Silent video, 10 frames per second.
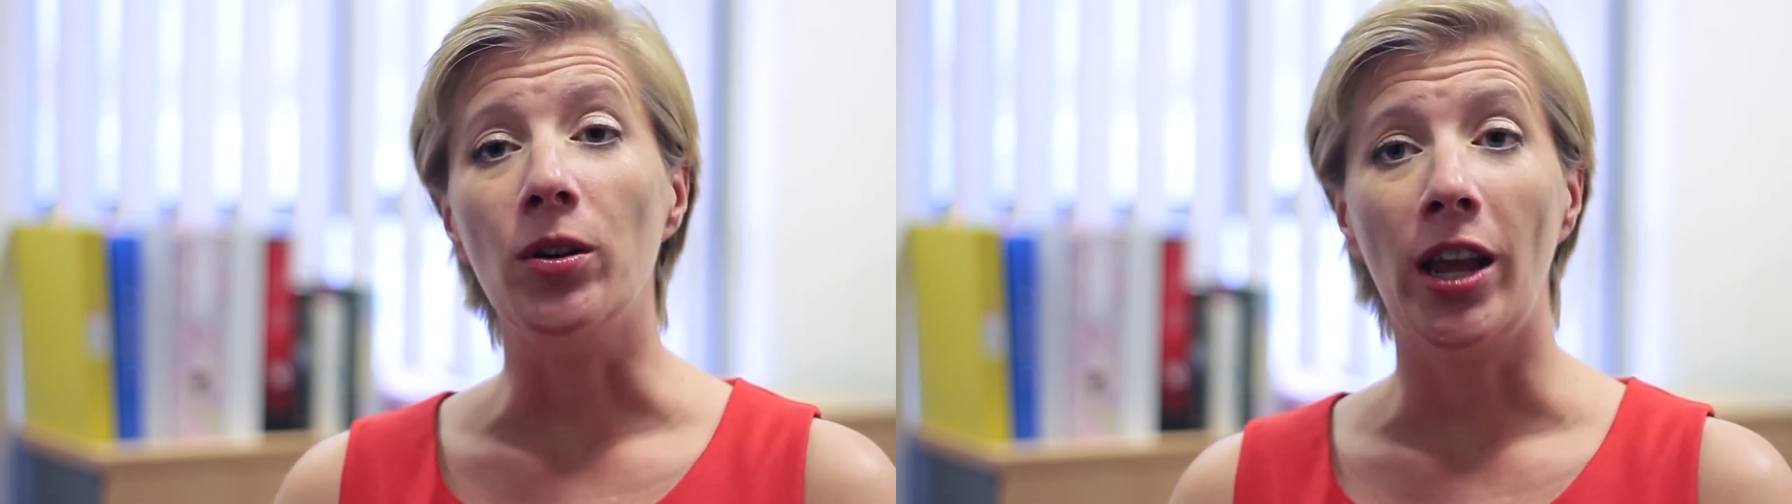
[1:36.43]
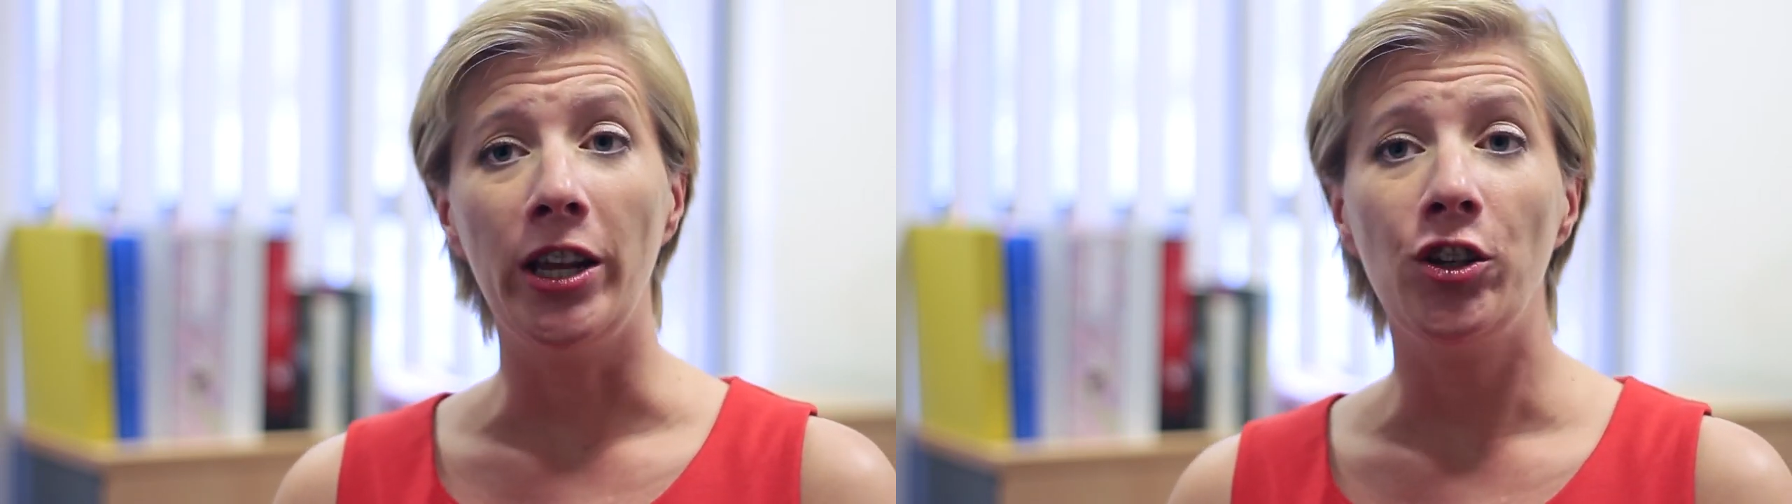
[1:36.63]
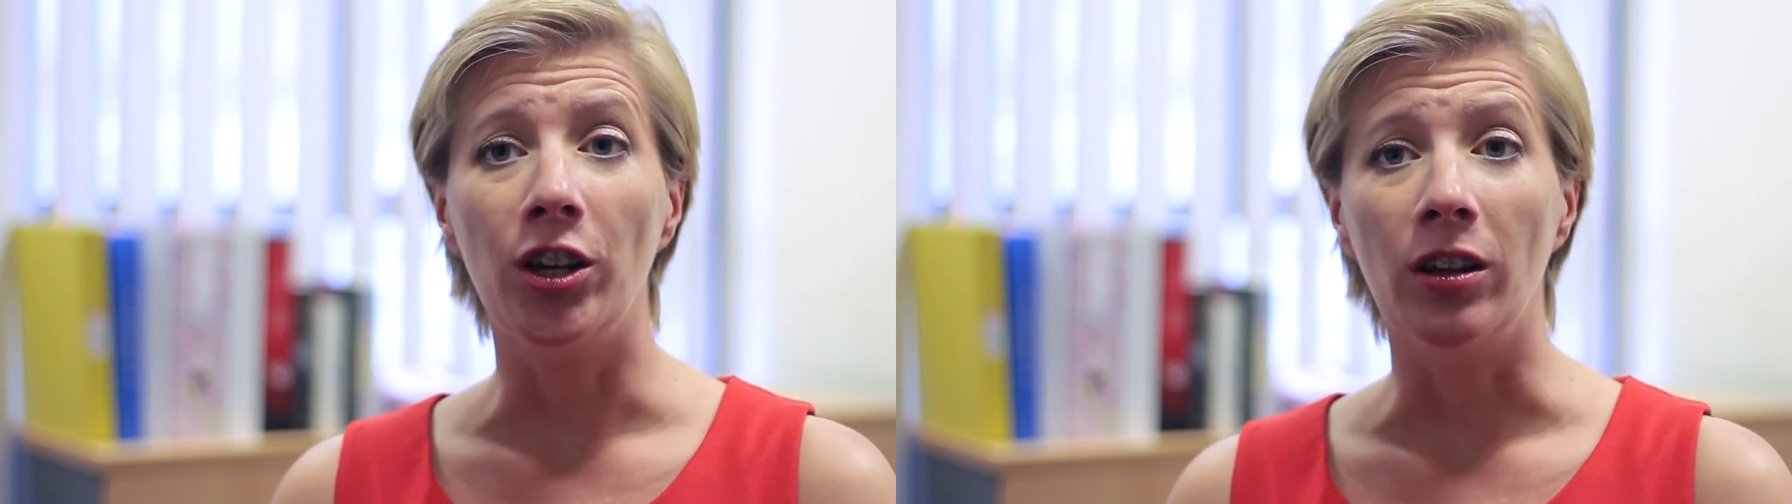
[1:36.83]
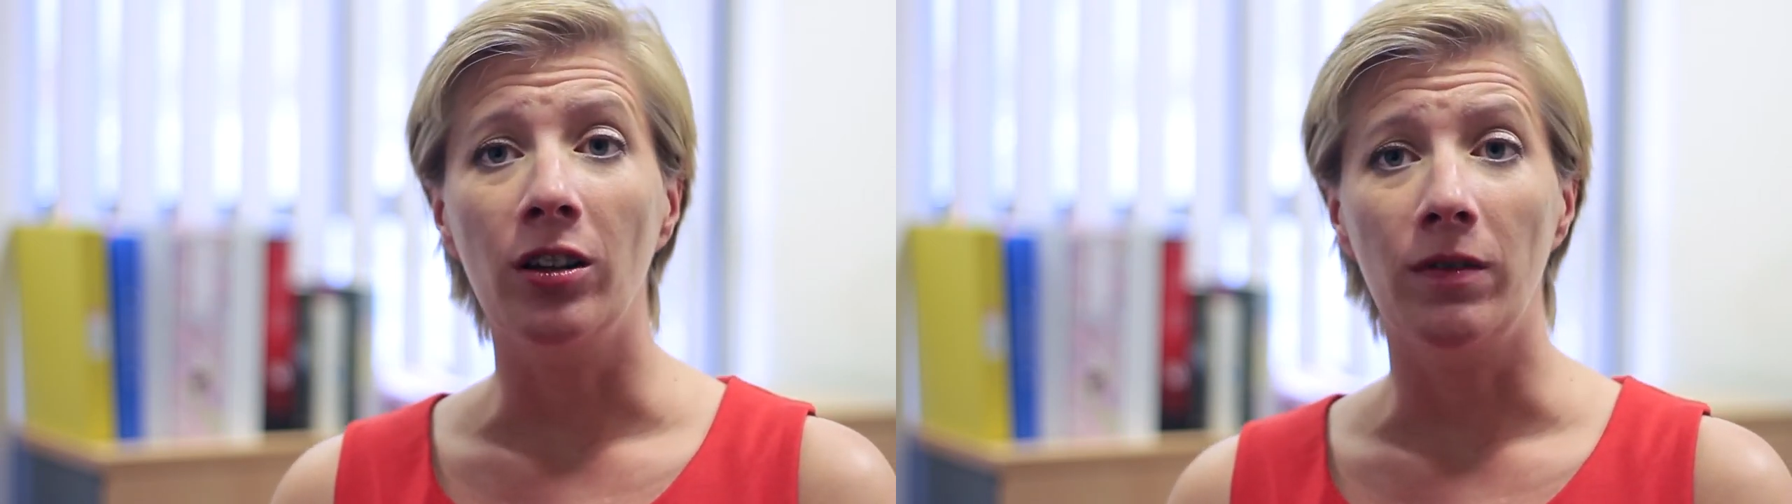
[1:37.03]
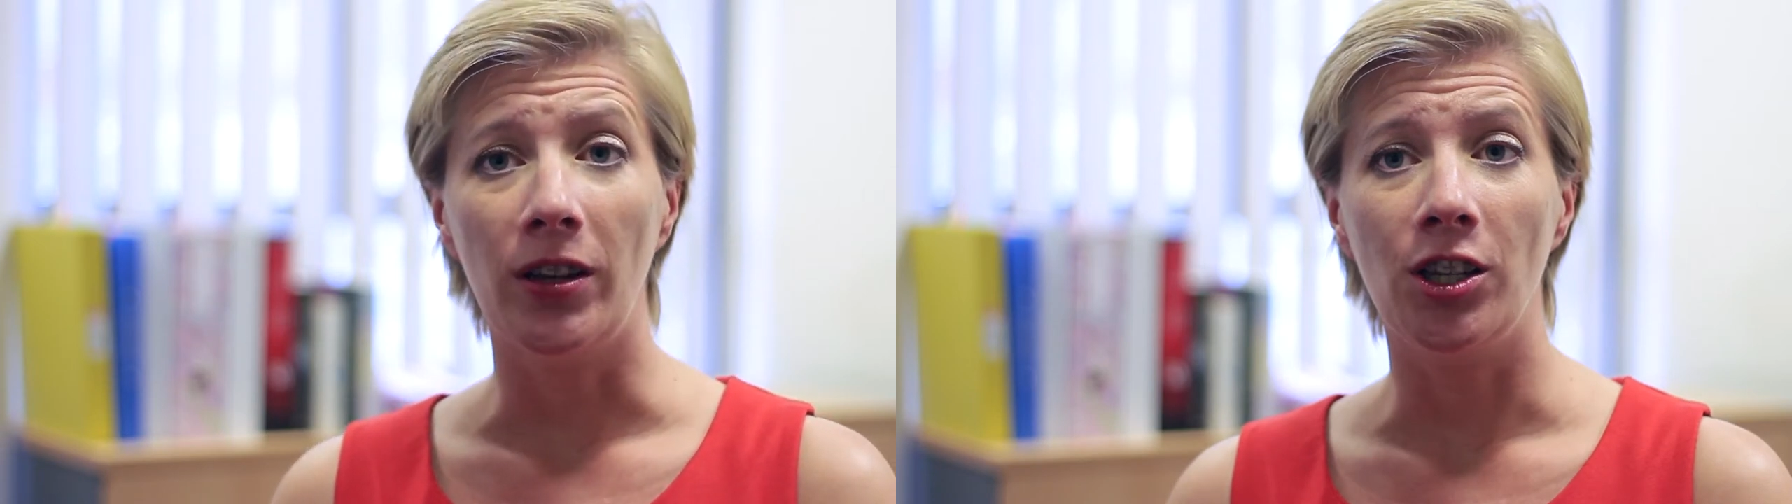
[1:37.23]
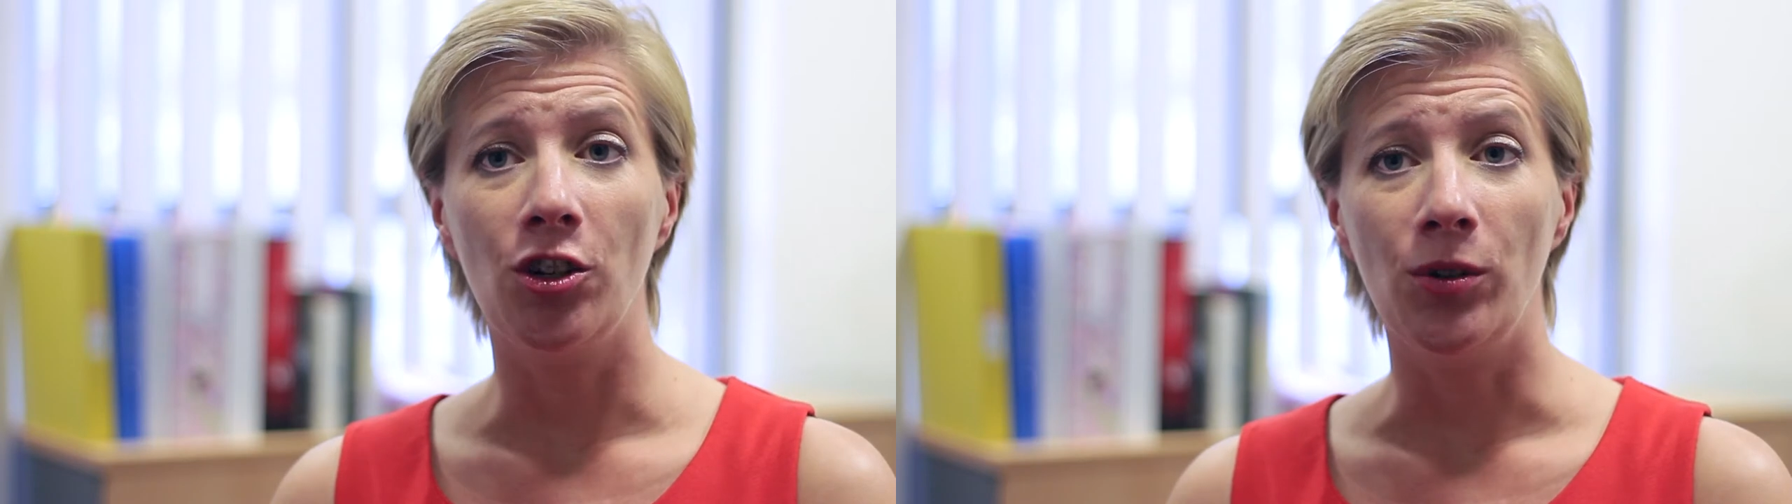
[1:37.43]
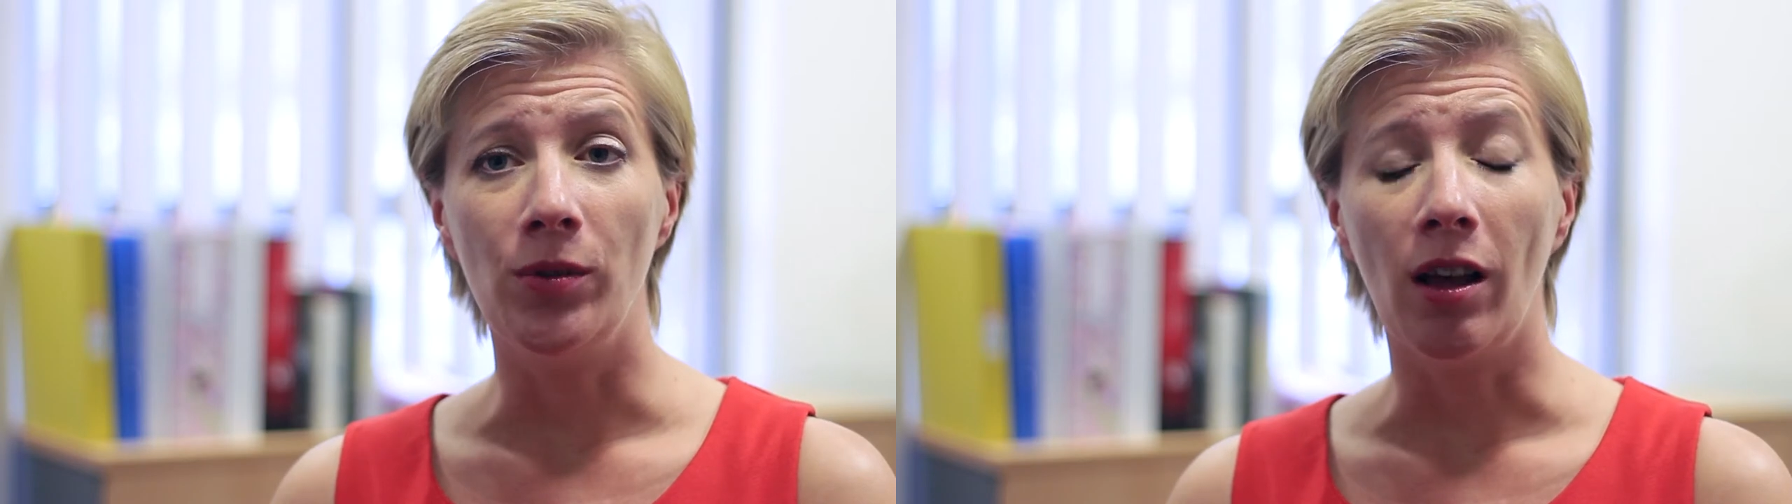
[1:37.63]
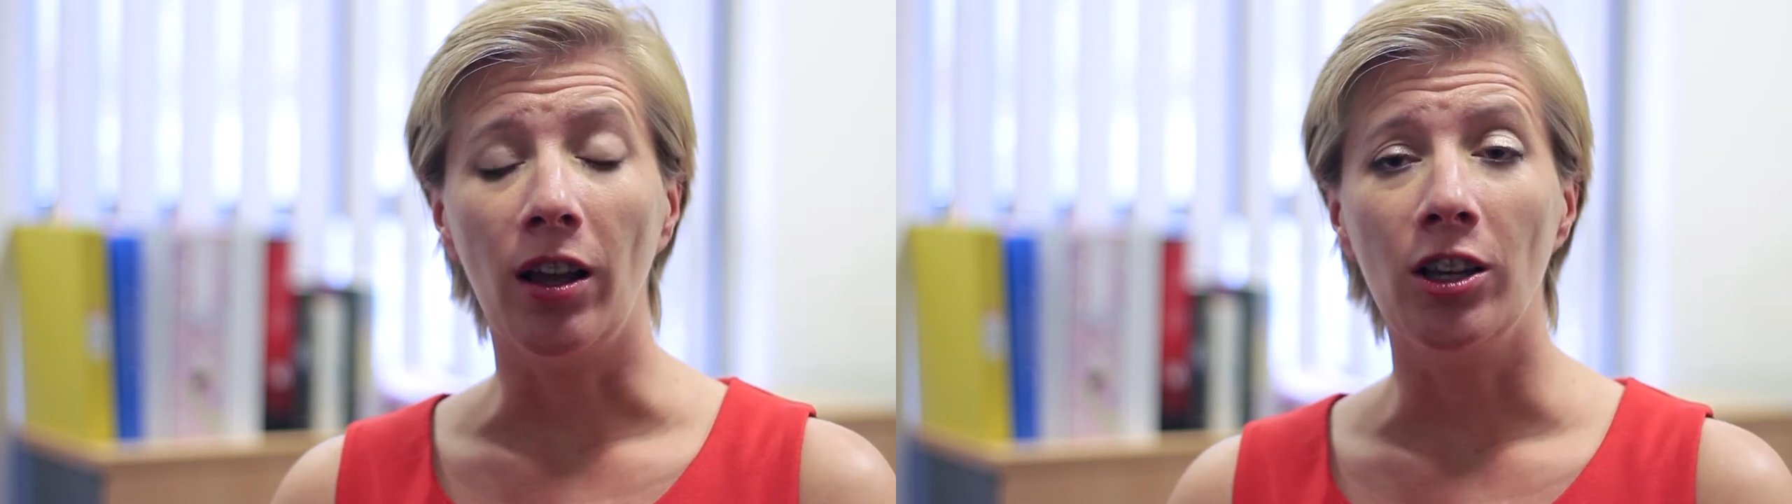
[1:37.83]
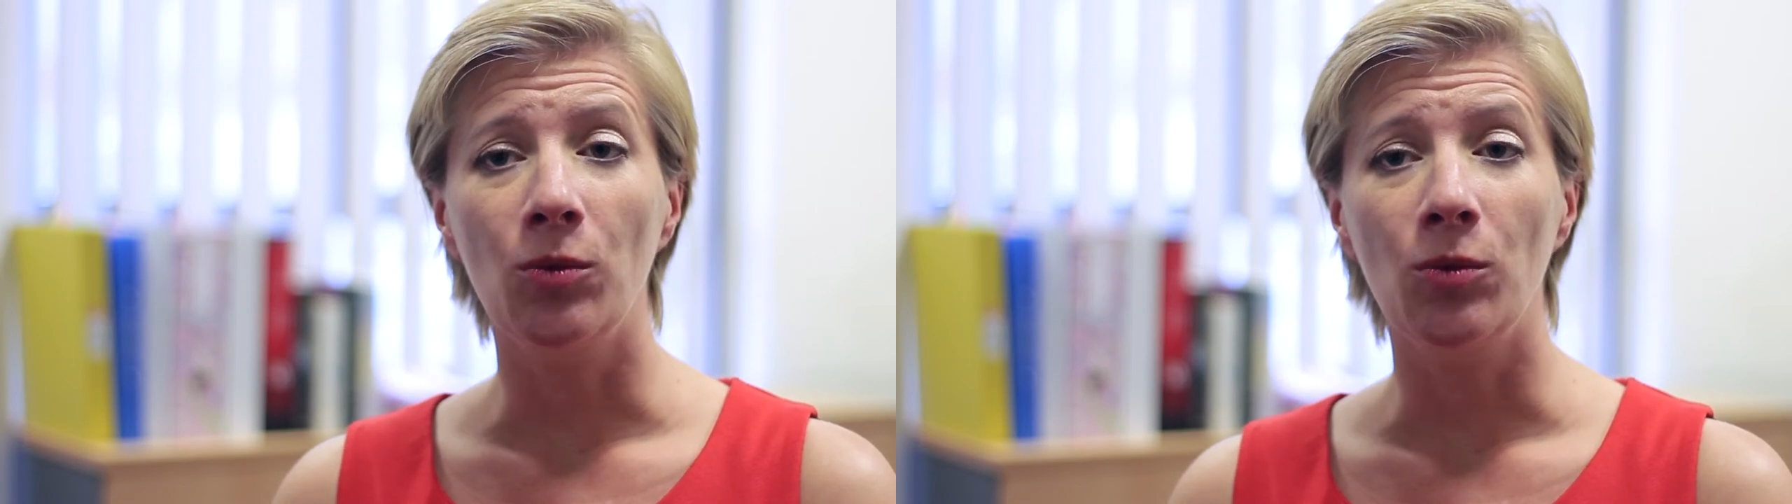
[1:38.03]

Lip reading: nature of Essex Unite,